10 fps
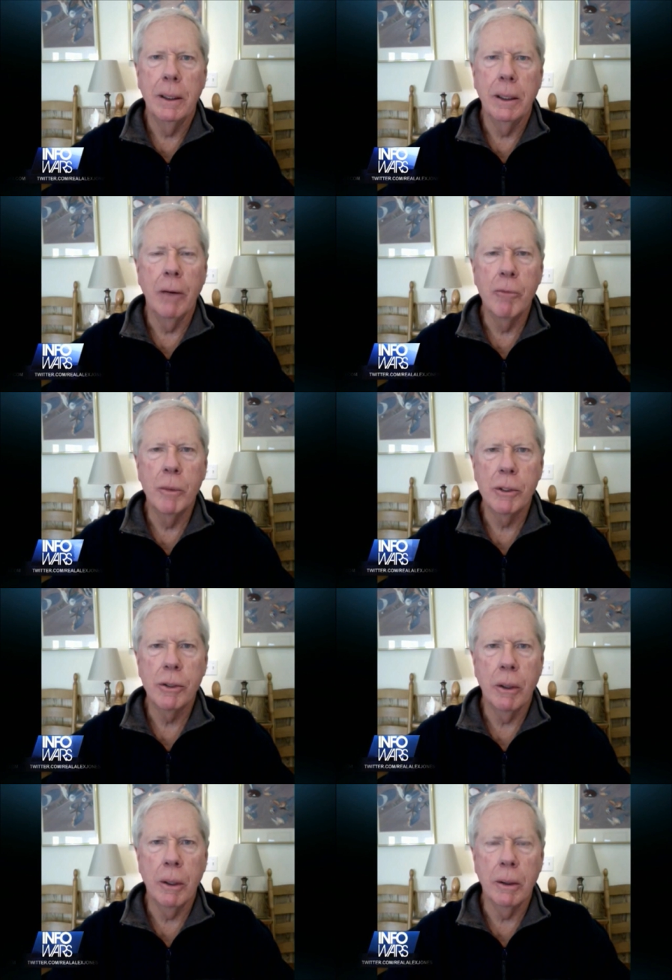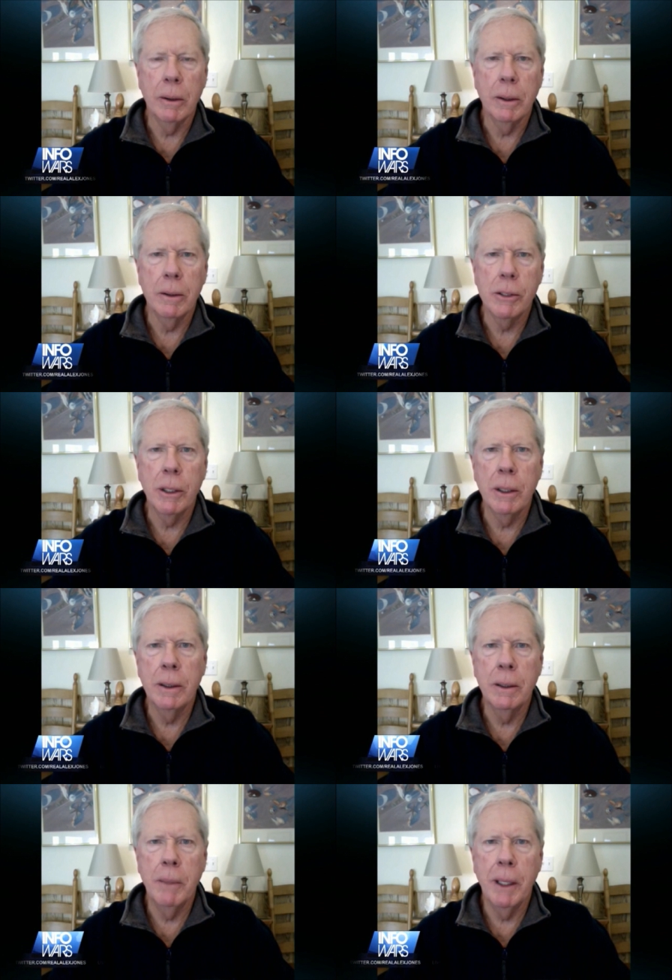governments are
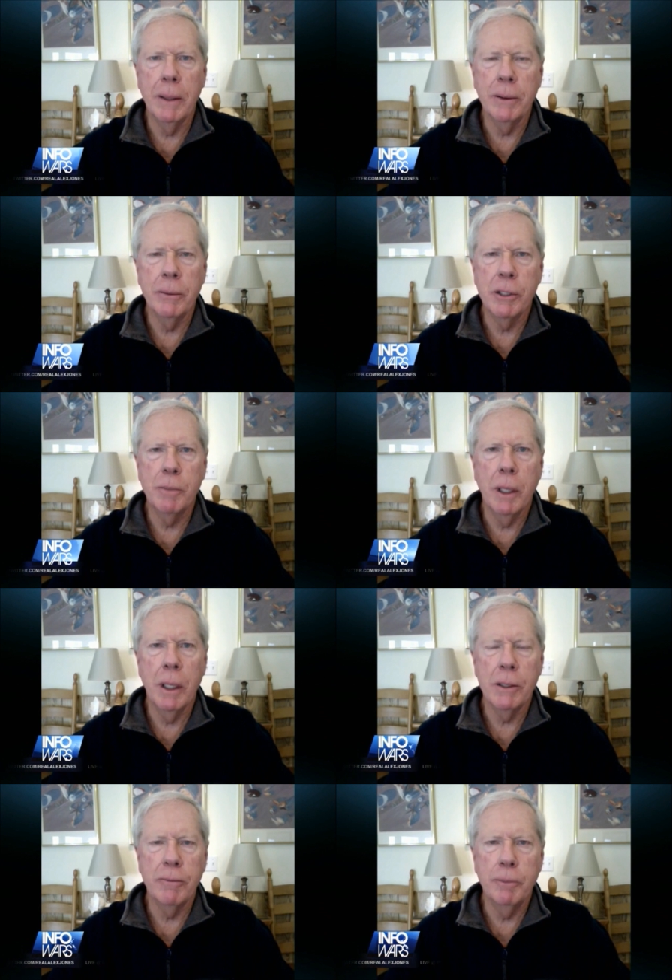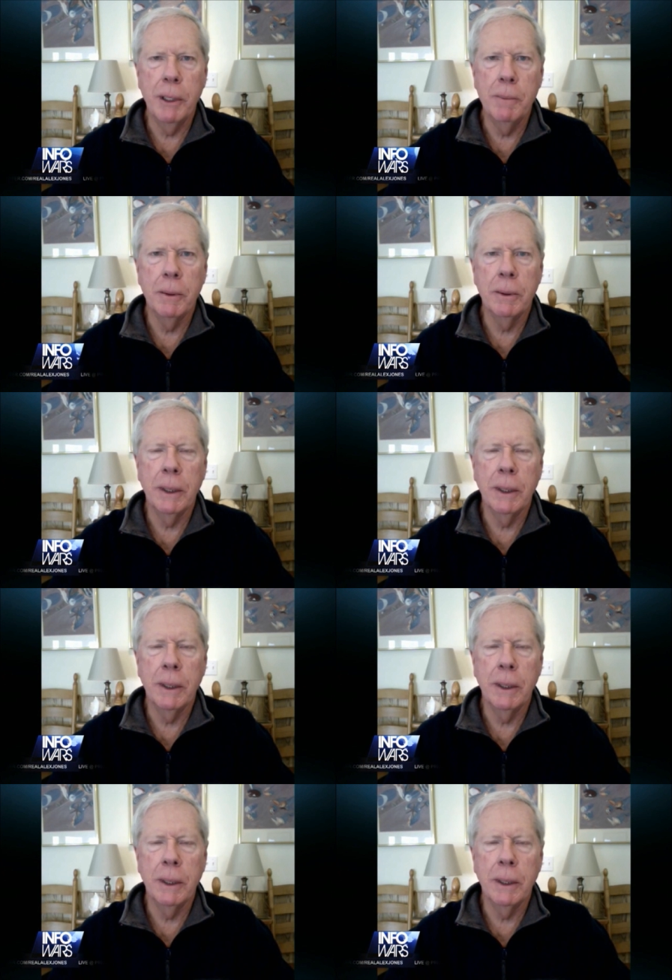concerned about the response of people.